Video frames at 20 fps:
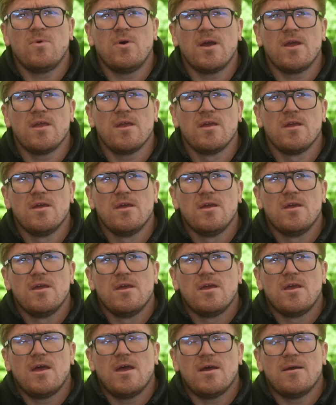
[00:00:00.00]
white.
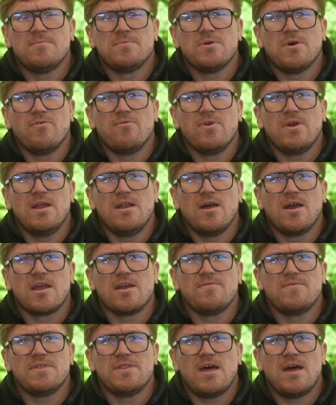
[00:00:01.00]
So I really like
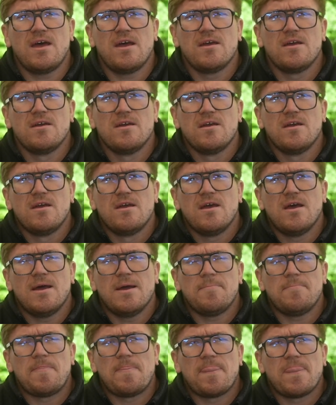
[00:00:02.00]
it for that.
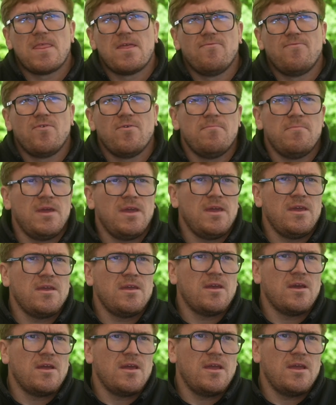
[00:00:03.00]
For me,
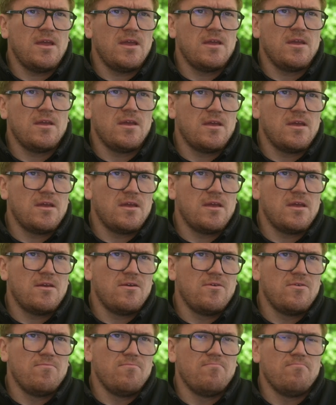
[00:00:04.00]

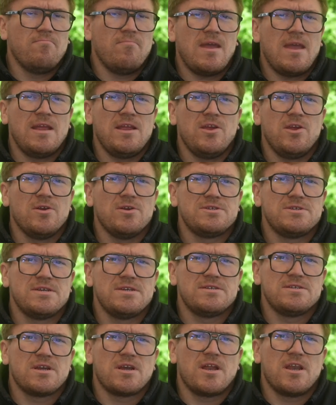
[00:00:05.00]
main
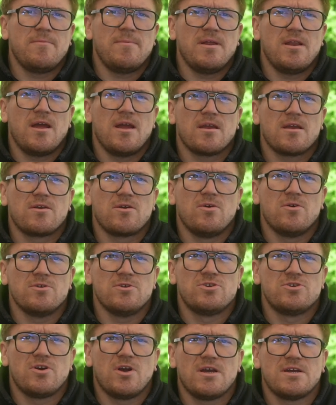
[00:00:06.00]
uses are going to be like
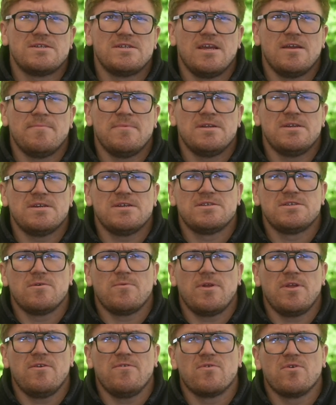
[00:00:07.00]
contrasty images. So
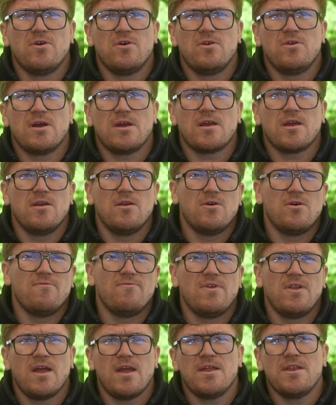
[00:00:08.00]
when you've got a lot of
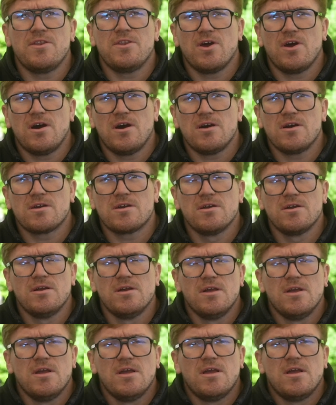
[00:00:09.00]
light and dark
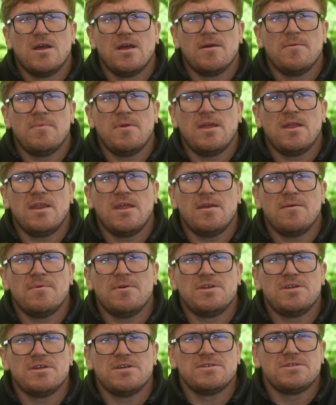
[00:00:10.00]
in the
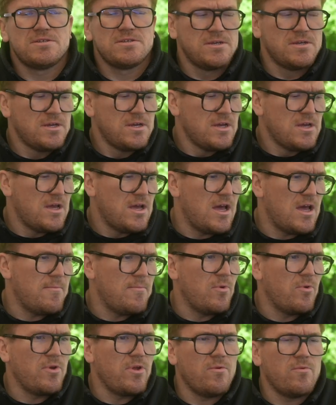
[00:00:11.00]
images,
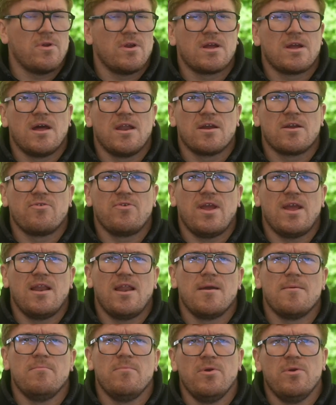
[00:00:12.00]
or you want to kind of create
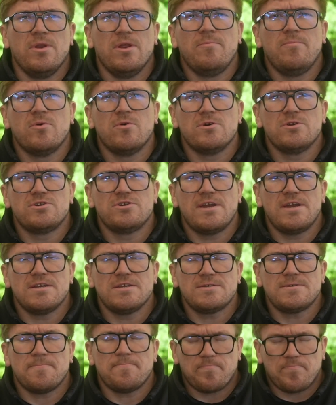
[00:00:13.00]
like moody
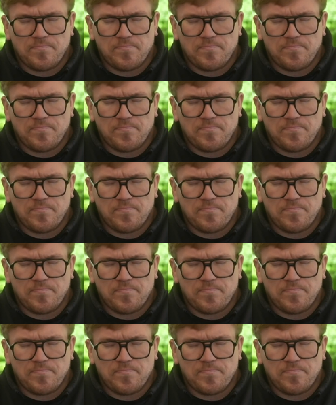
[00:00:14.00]
portraits,